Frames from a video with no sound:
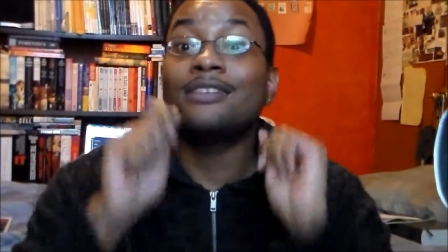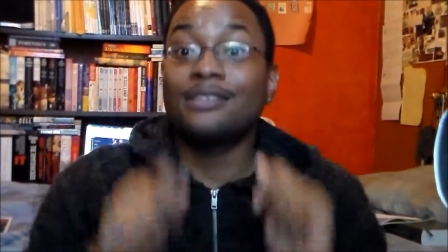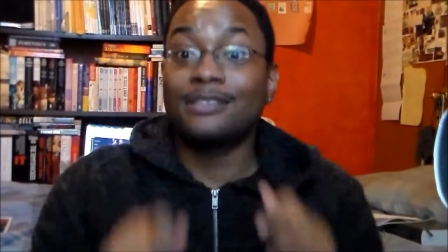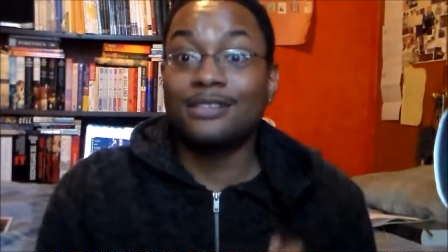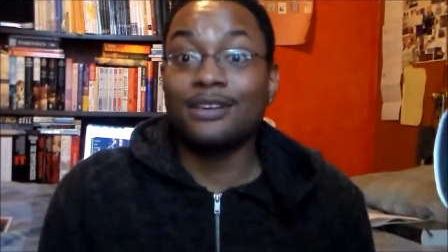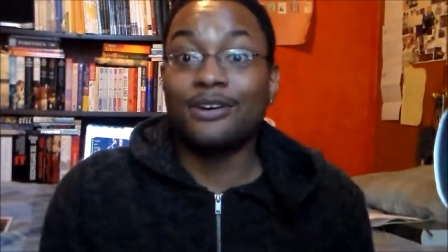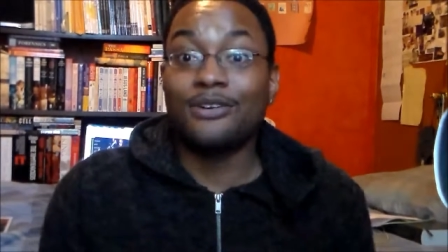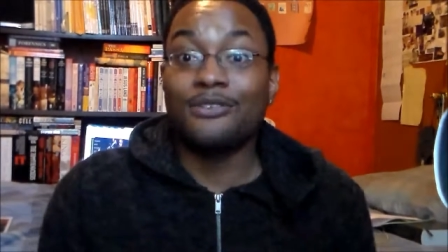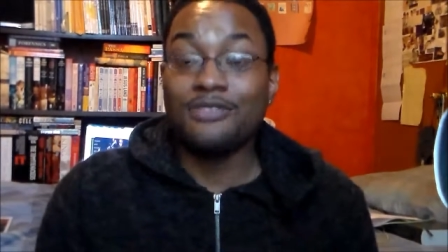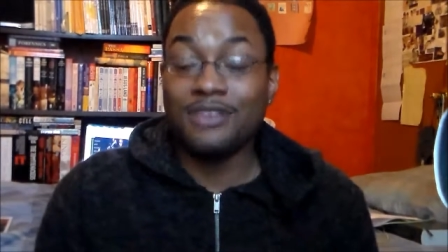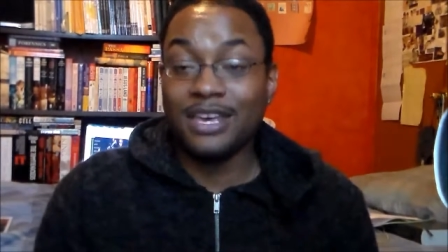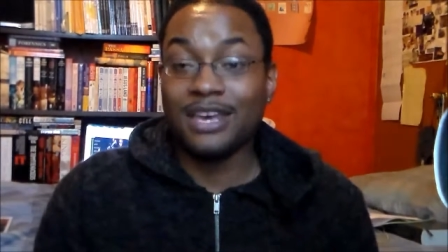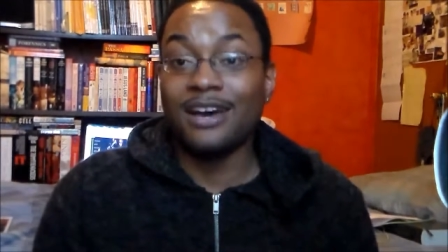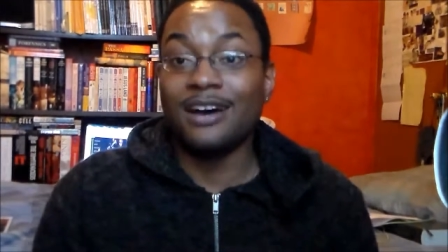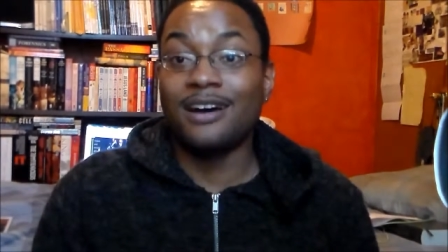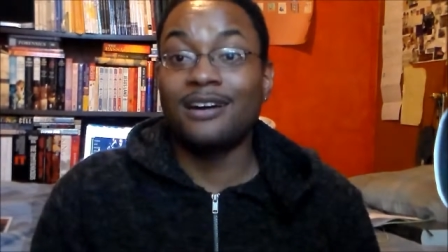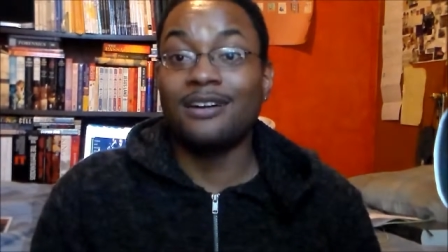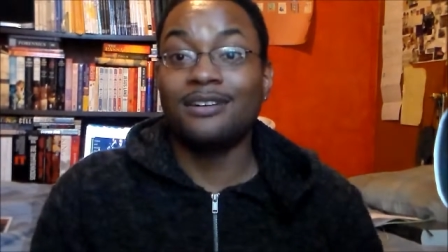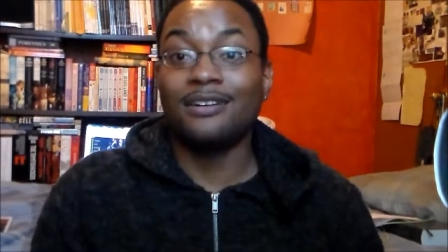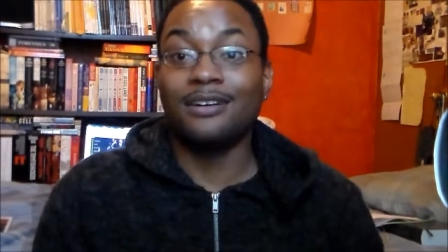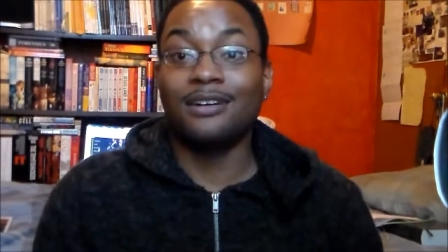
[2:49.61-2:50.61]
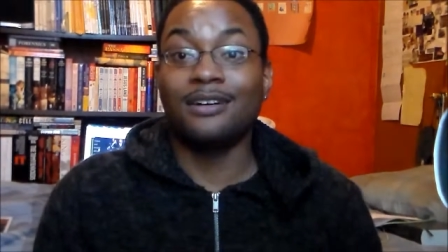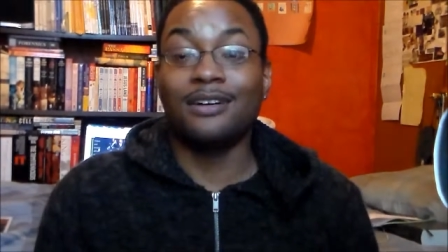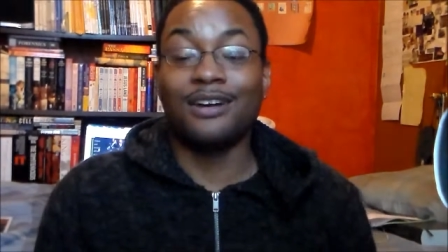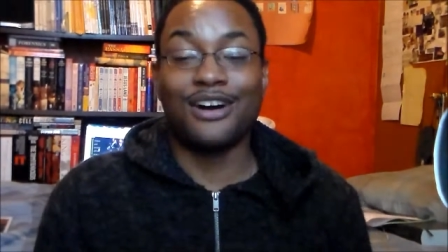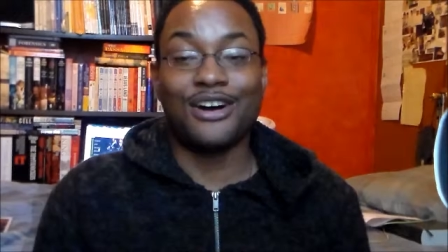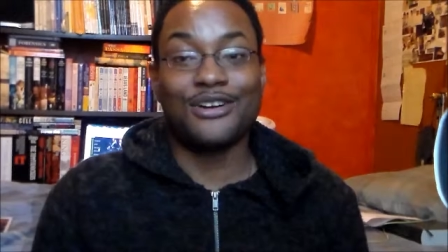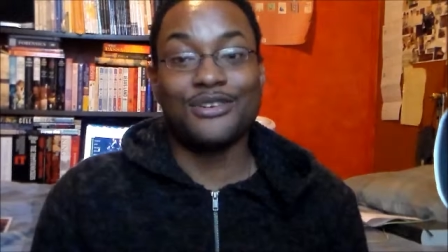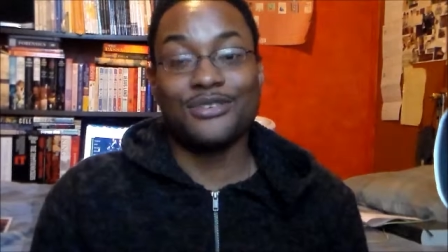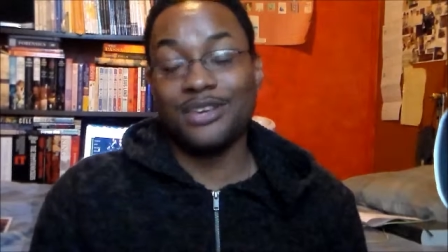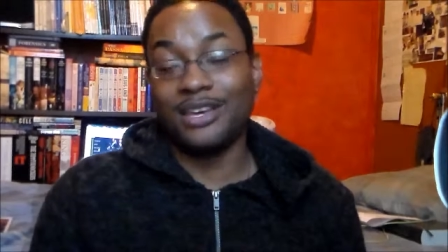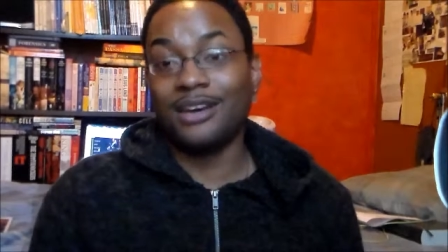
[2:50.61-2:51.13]
So yeah,
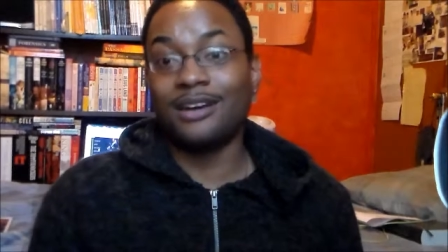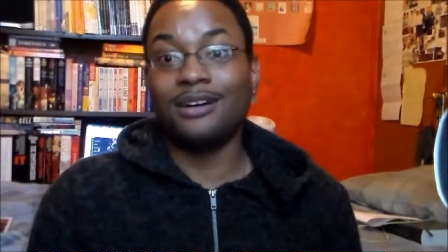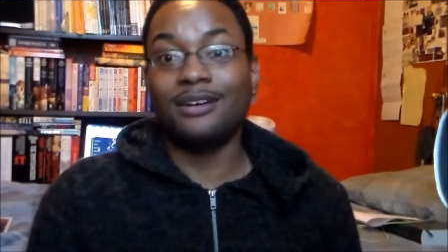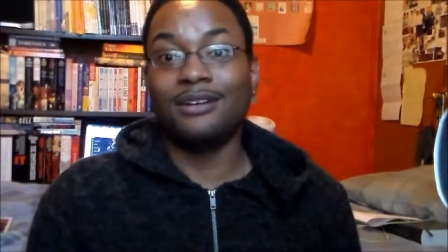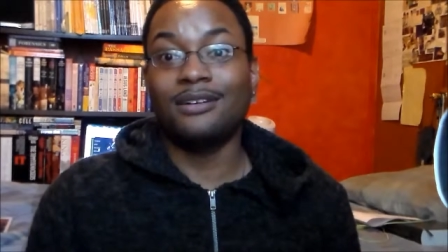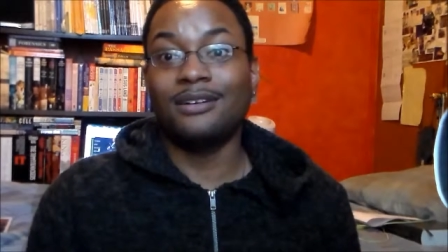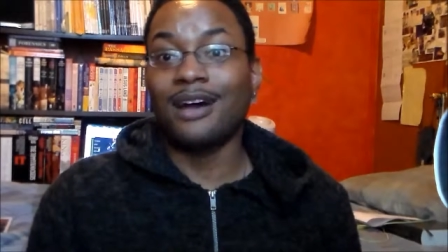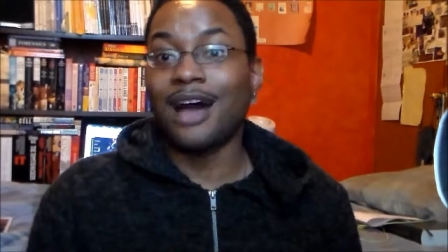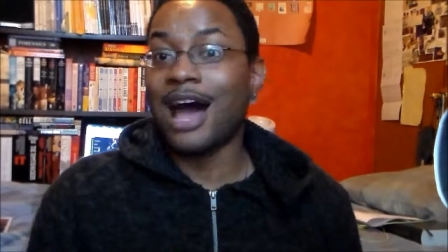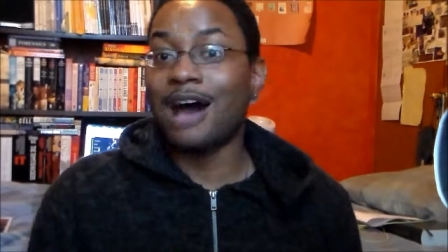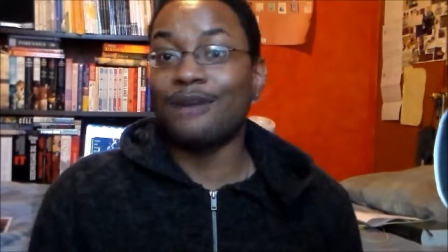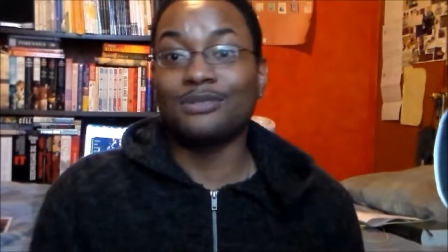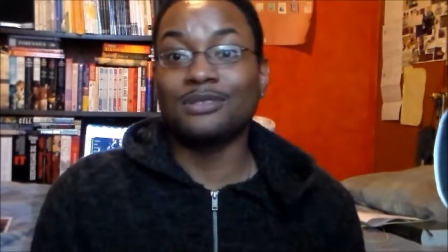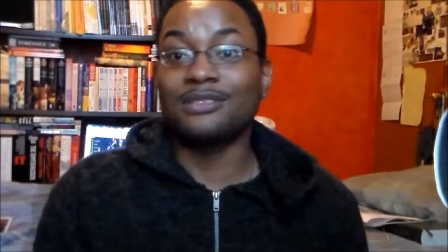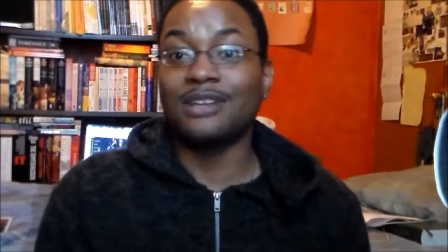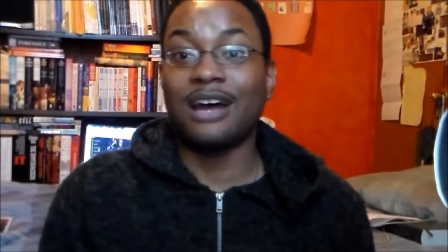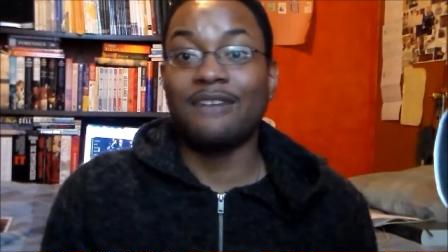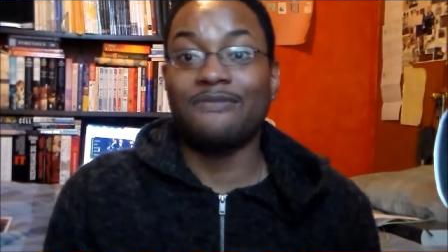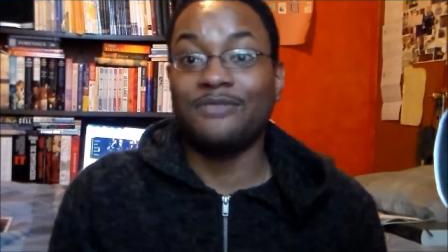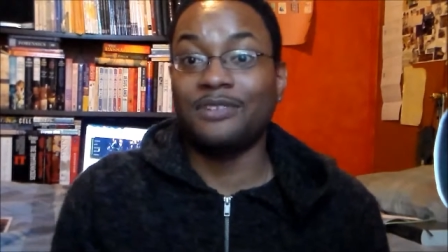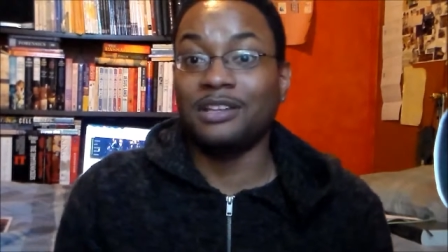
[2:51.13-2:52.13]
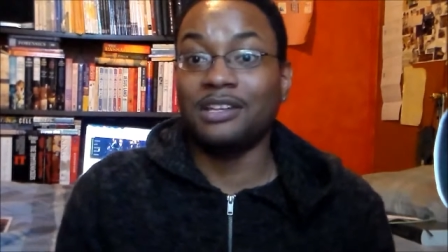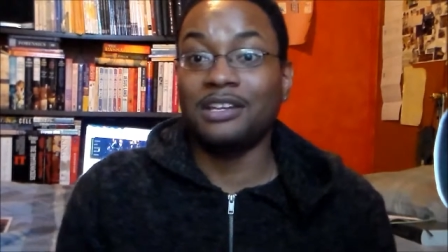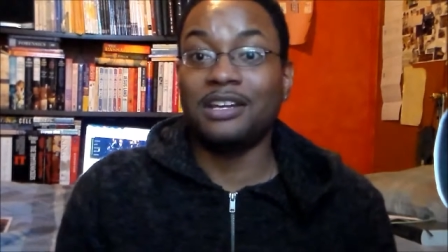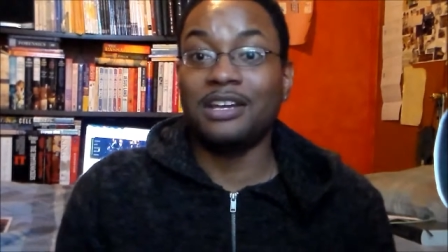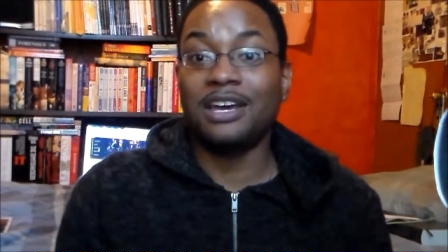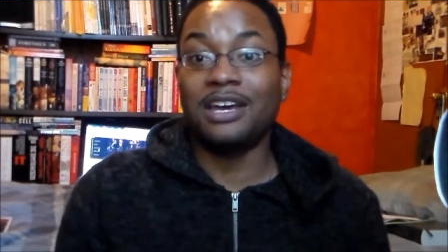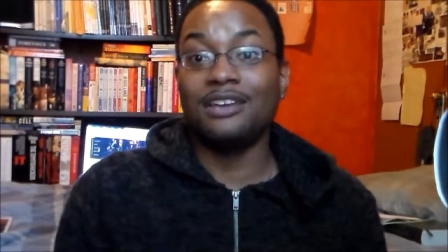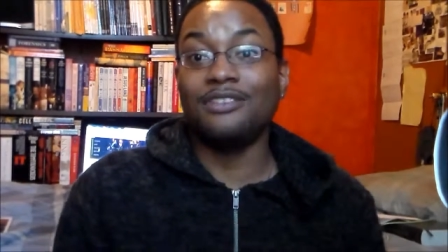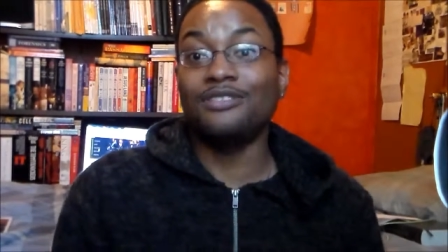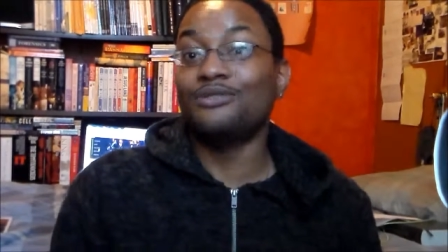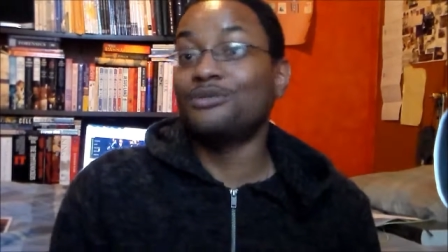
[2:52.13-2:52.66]
oh yeah, I was not feeling
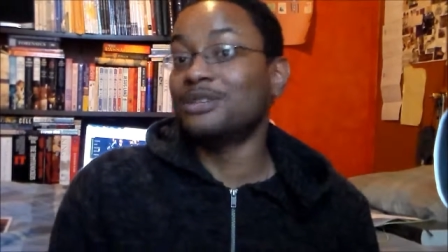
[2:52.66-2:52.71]
that.